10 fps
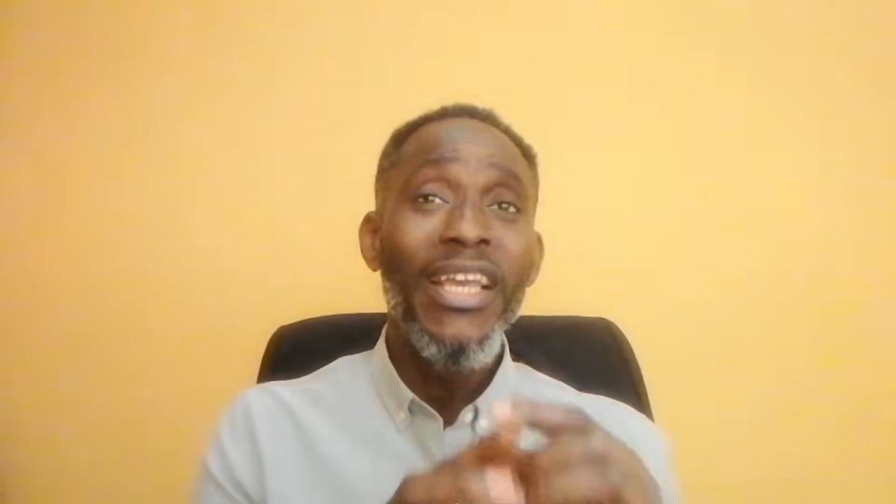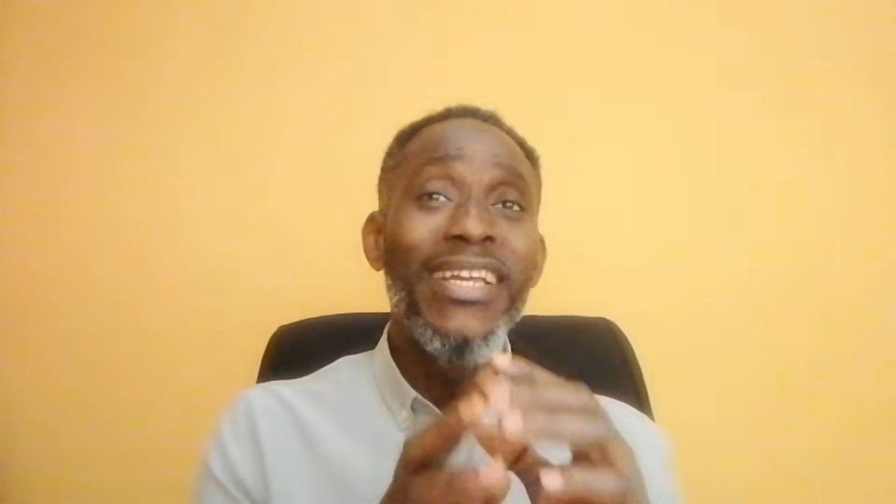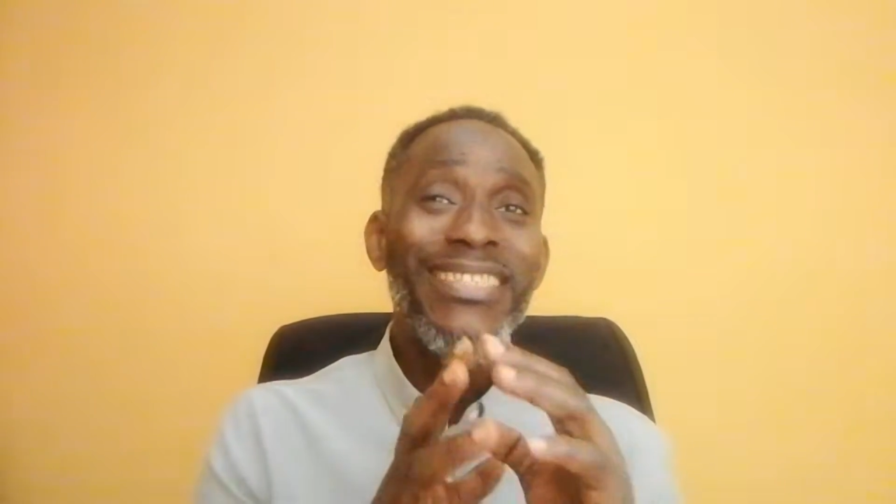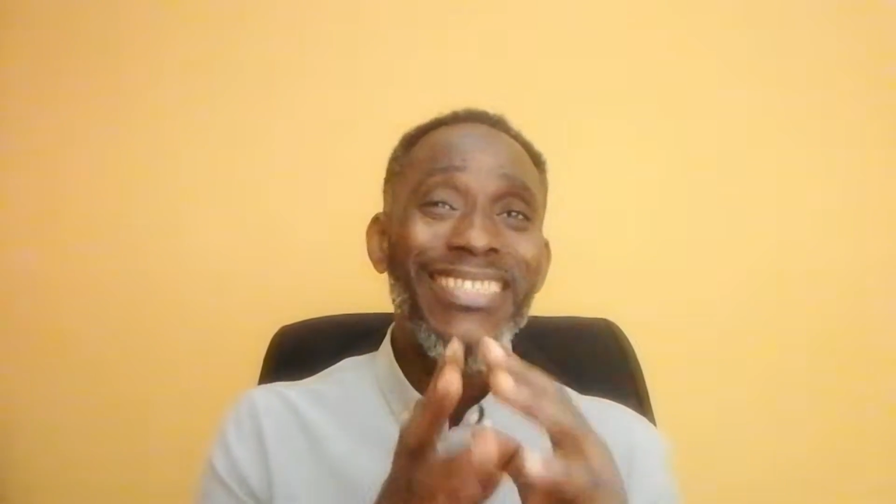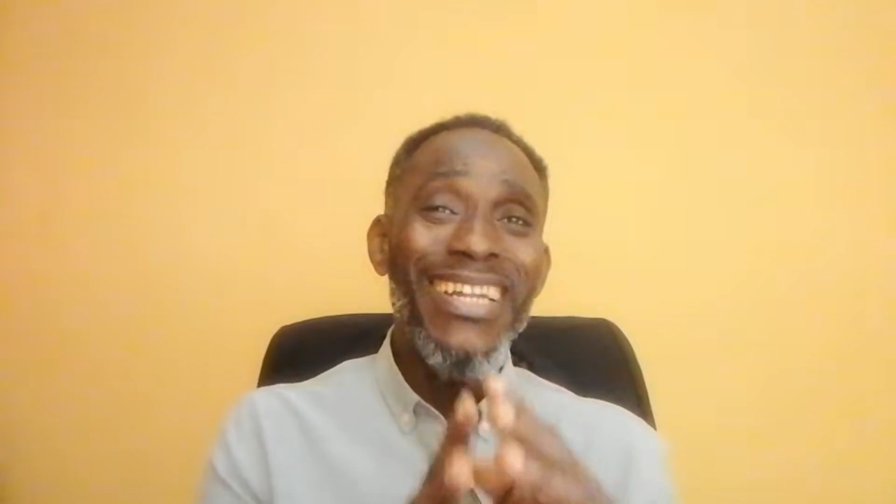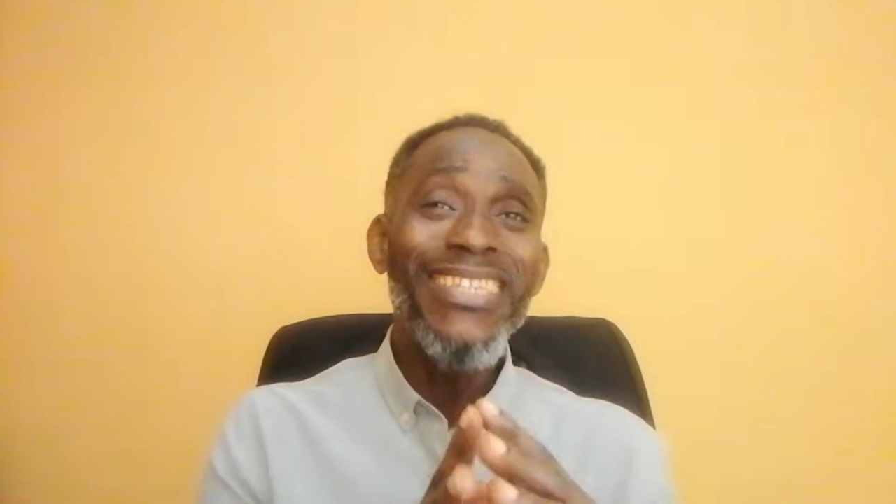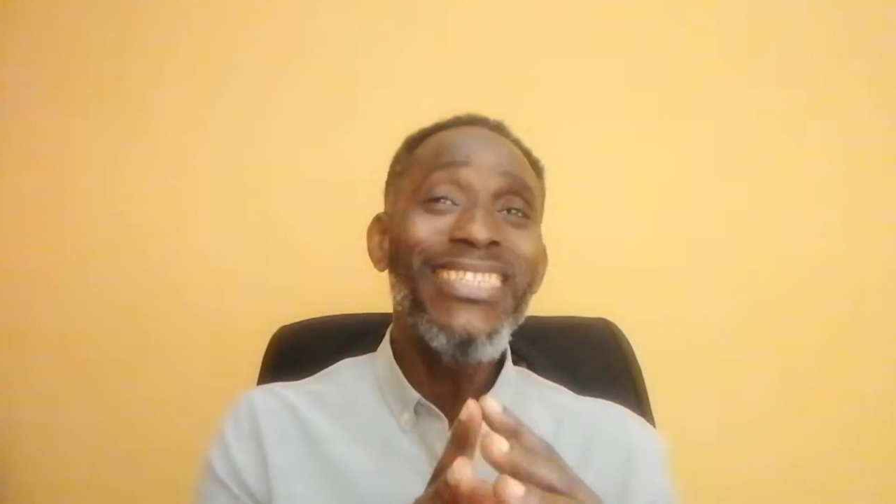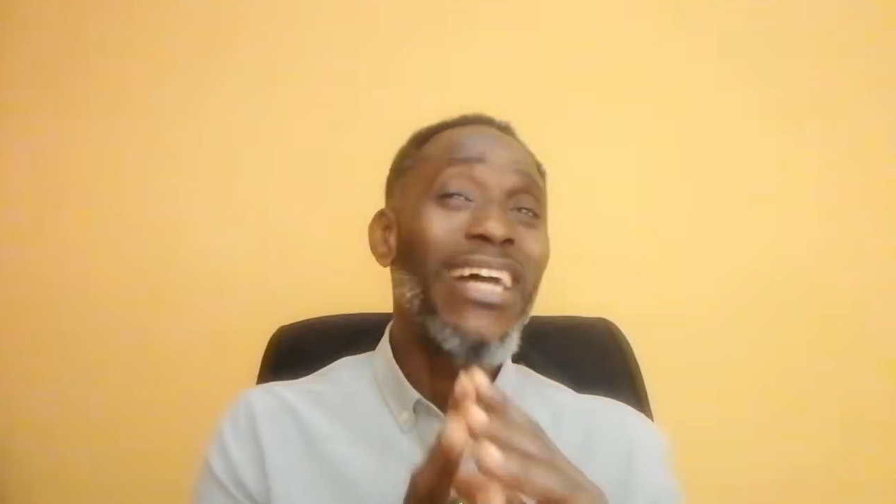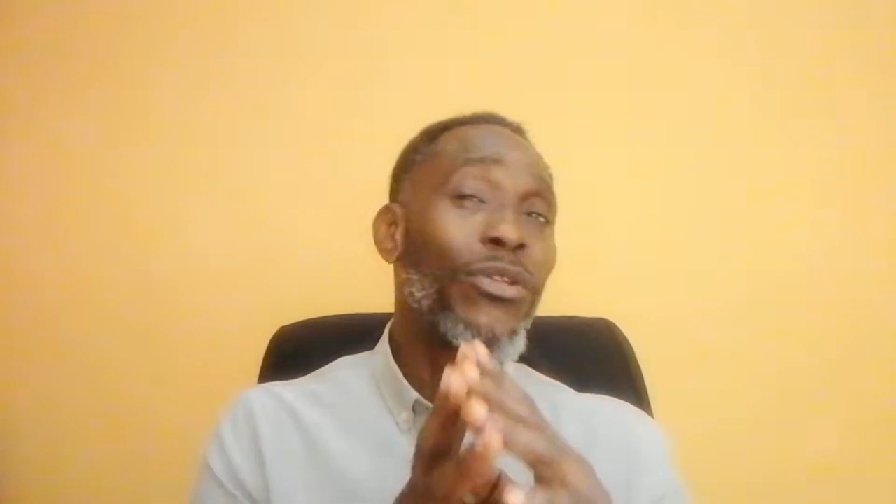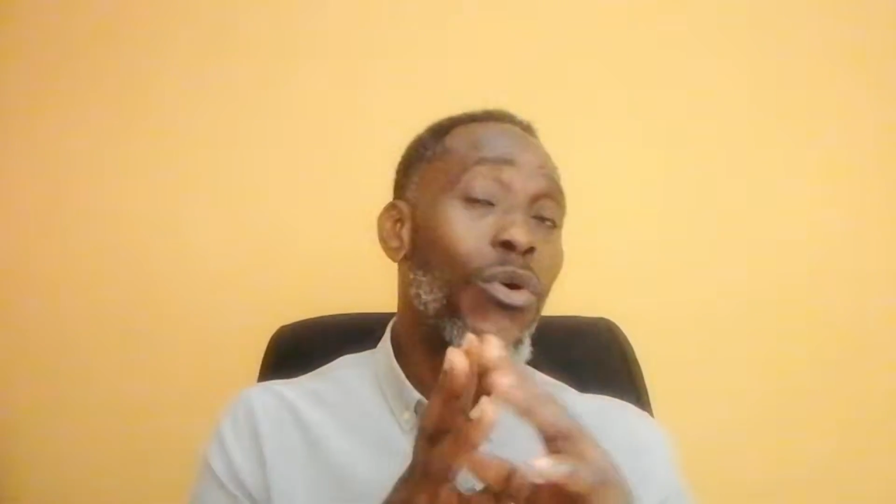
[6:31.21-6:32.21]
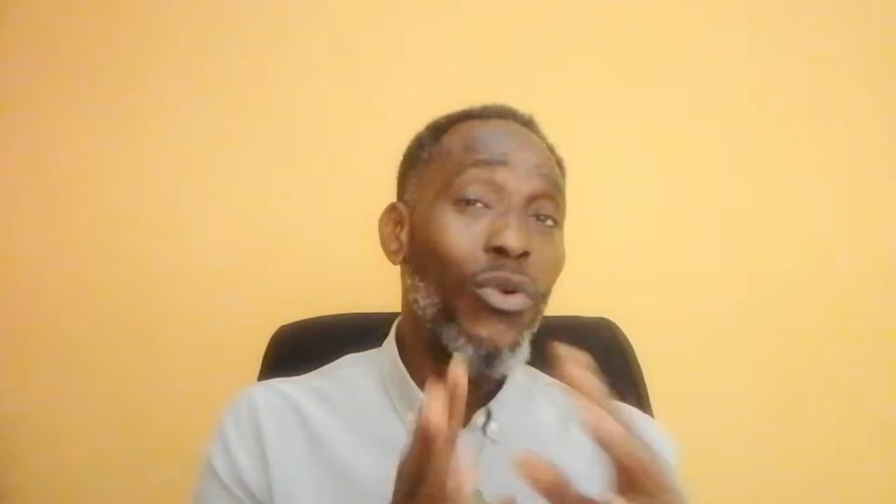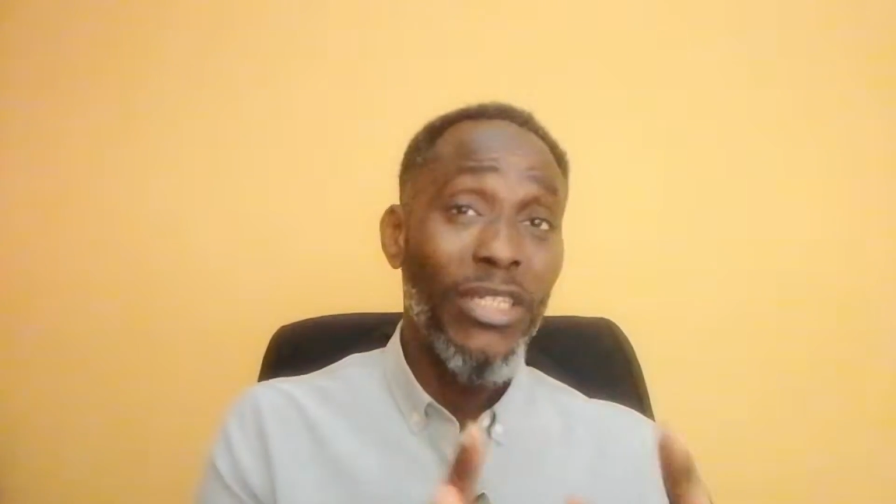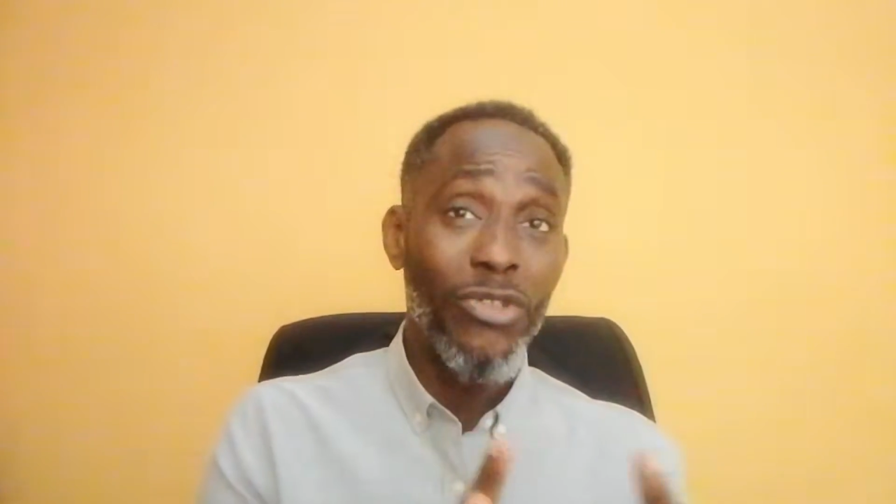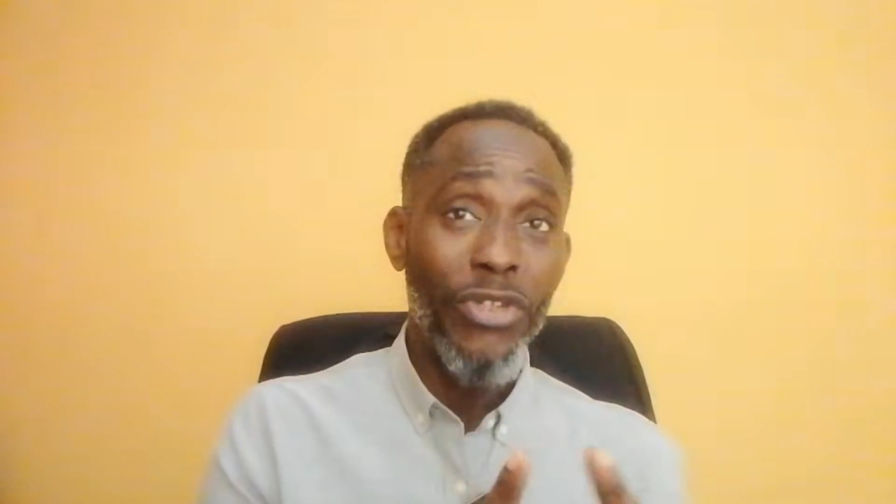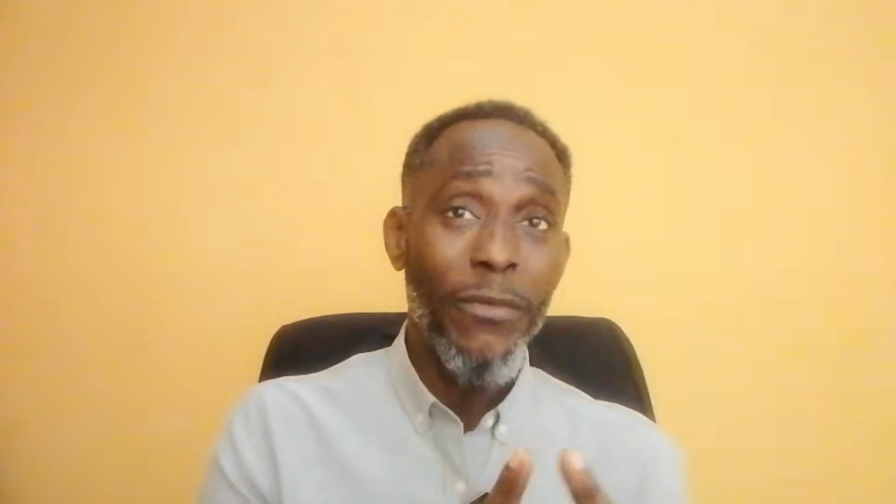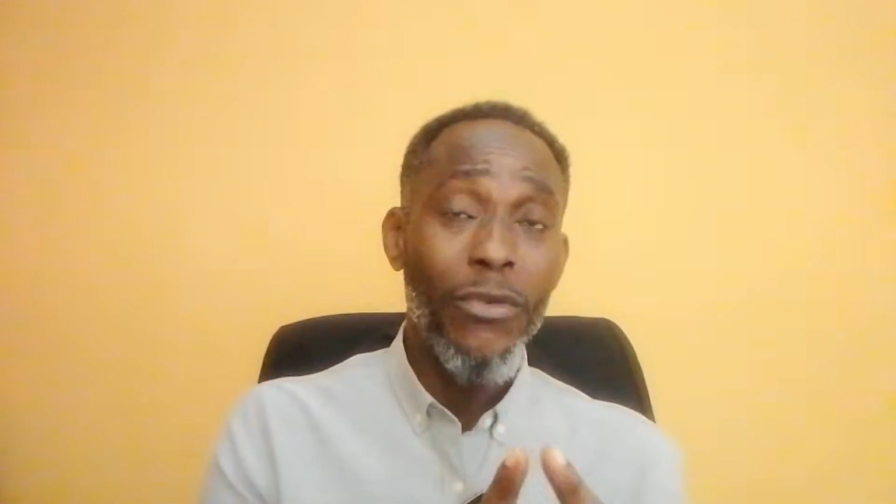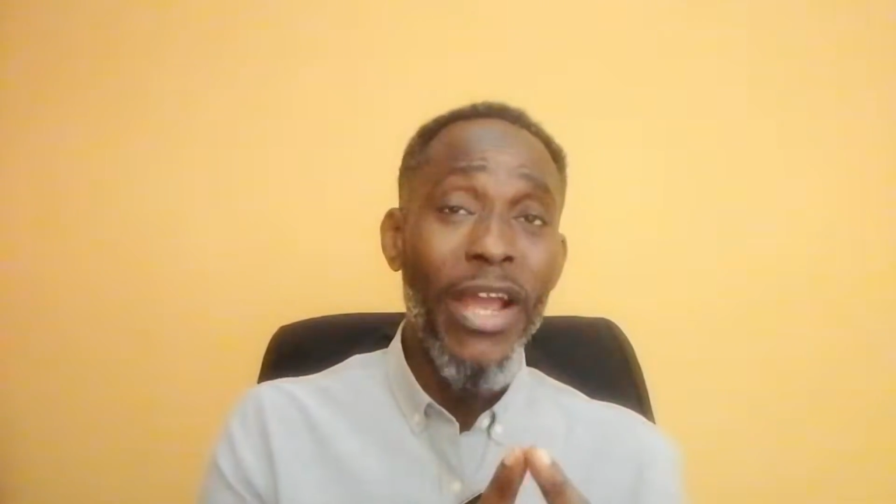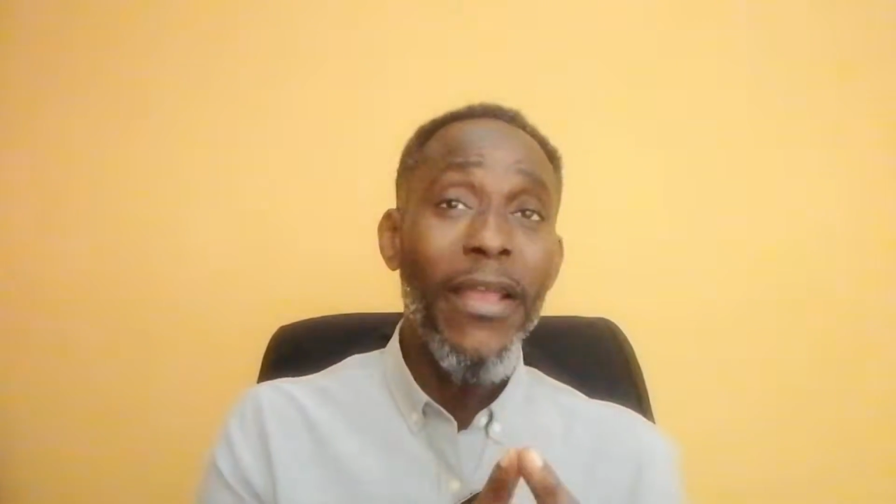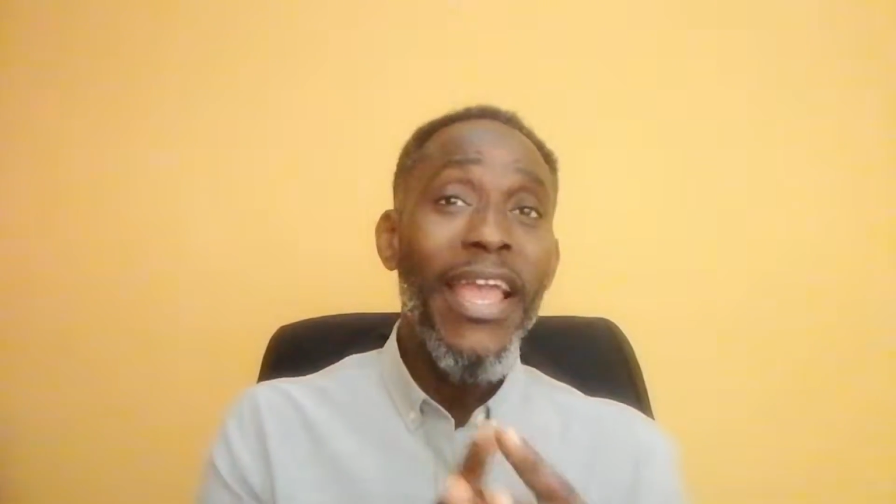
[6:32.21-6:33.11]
Strategy are not holy grail, right?